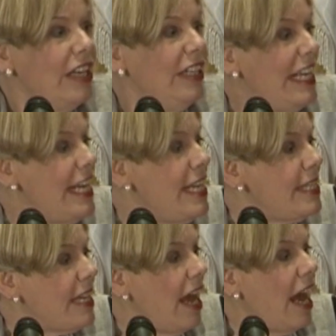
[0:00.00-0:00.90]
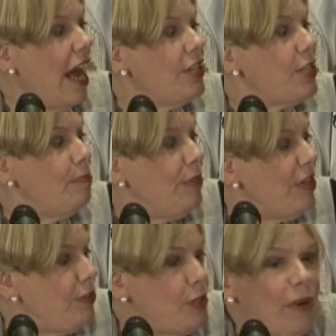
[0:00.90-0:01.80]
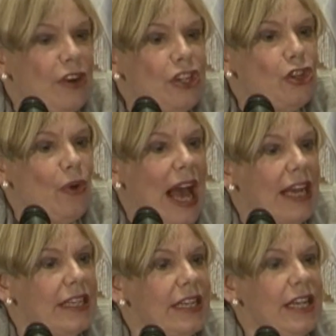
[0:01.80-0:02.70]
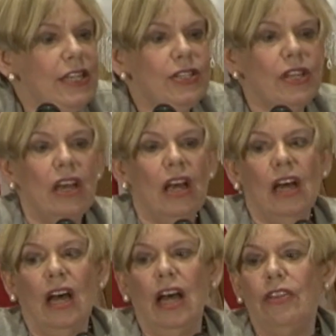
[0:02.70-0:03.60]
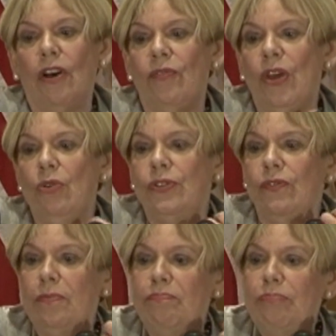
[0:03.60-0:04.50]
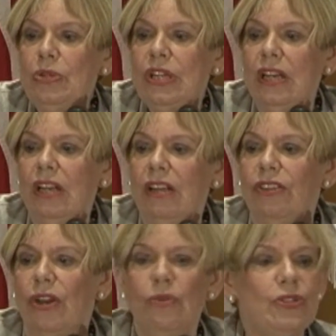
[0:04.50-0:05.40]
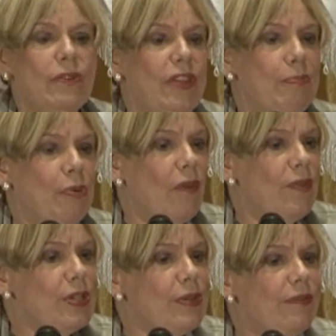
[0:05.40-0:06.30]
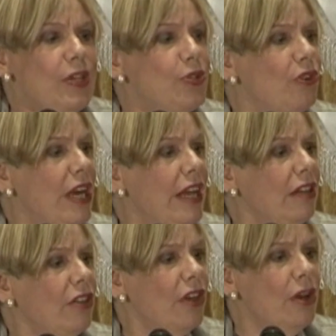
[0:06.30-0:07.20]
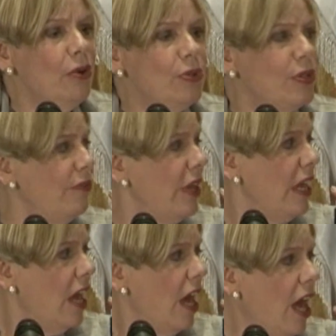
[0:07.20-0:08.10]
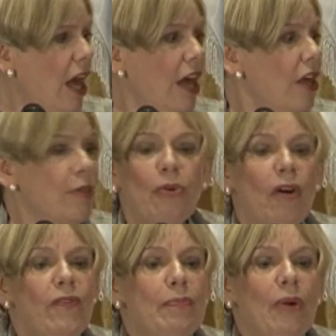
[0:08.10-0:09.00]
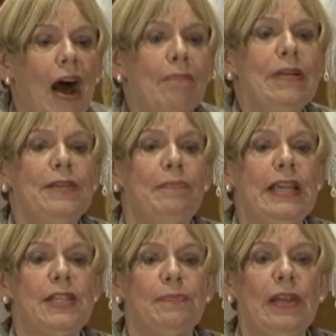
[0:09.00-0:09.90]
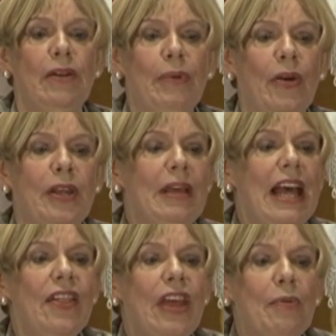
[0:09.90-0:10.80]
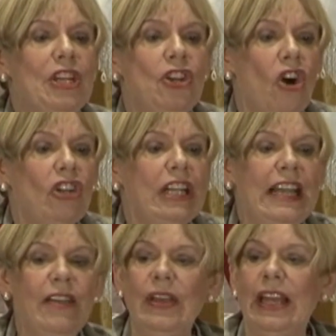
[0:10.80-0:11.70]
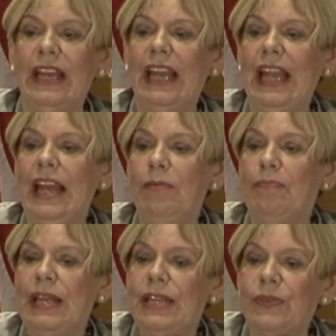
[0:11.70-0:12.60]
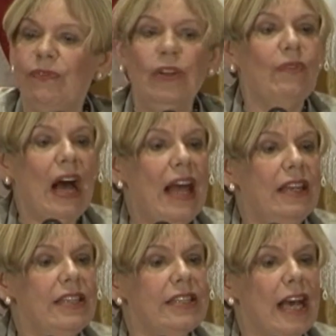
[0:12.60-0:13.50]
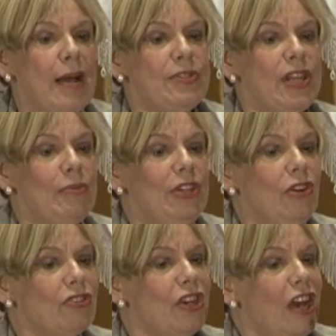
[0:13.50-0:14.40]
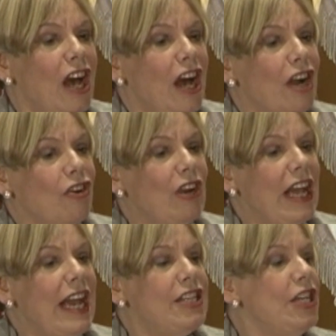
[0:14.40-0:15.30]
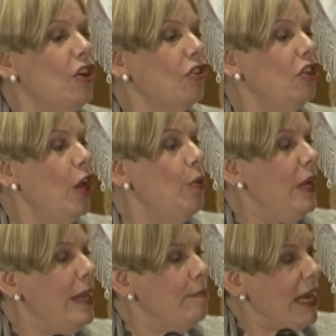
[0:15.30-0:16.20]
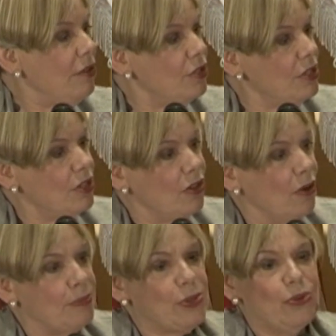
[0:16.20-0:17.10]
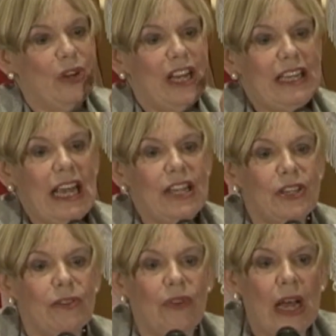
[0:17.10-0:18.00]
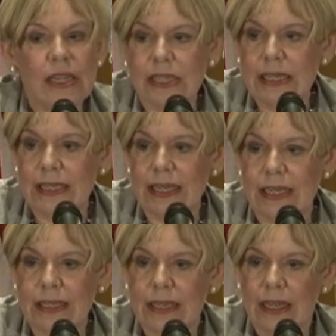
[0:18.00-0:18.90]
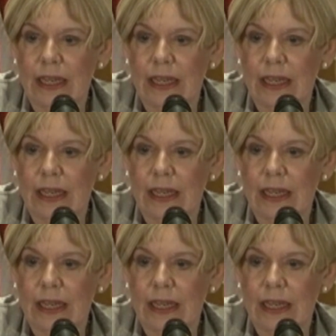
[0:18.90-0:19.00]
These spiritualities uh, of those of the Buddha, those of the prophets of Israel, those of uh, the Prophet Muhammad, peace be upon him, they were not living in peaceful, violent times. They were not uh, created on lonely mountaintops or desert fastnesses.